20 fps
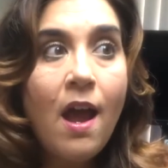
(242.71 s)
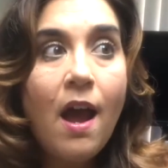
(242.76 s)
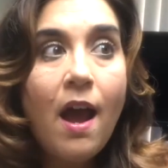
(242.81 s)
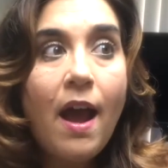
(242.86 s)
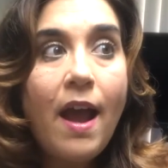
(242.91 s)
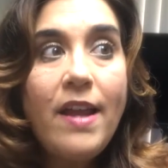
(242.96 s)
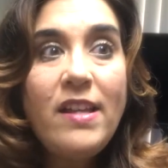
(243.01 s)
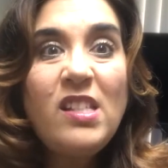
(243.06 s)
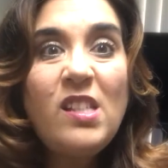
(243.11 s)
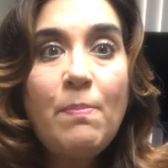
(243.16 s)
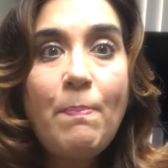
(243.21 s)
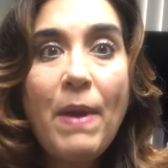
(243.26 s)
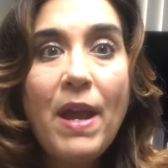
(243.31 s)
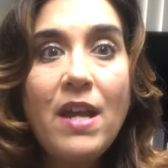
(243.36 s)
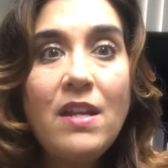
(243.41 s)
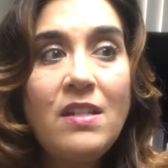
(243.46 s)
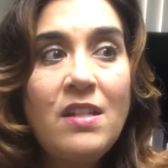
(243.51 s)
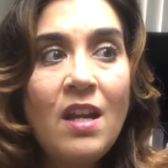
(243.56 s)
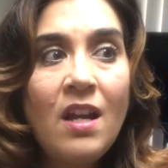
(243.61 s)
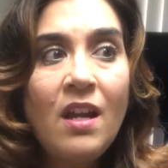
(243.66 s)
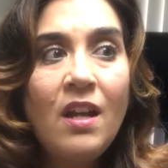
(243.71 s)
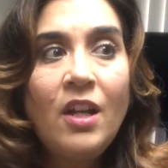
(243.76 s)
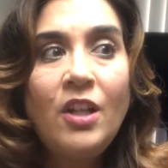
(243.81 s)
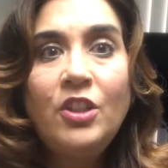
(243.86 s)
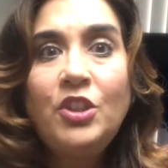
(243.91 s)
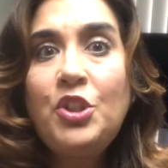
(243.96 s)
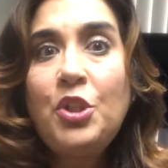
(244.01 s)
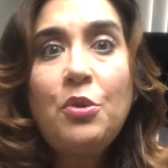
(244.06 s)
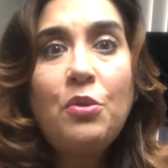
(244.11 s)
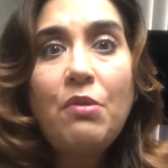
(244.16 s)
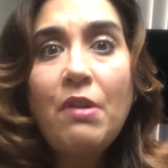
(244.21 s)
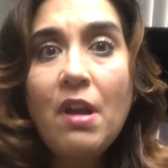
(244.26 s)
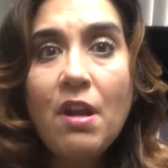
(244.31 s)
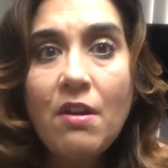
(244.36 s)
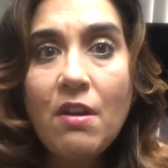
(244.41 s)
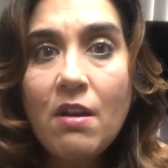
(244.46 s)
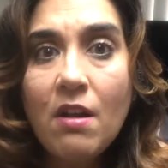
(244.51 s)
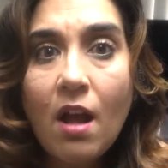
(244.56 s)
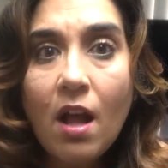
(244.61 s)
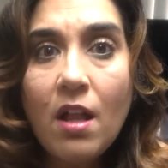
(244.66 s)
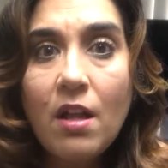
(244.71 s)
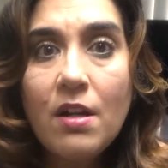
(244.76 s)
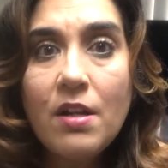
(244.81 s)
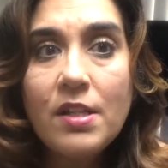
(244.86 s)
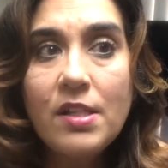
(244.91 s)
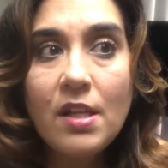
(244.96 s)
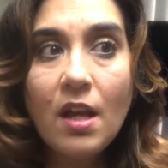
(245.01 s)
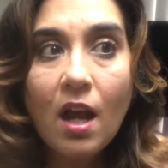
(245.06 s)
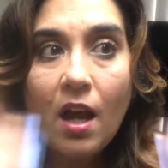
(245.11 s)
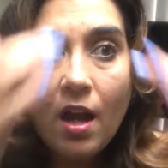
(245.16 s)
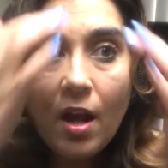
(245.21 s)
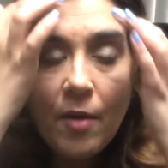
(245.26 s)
I spent $200 or $300,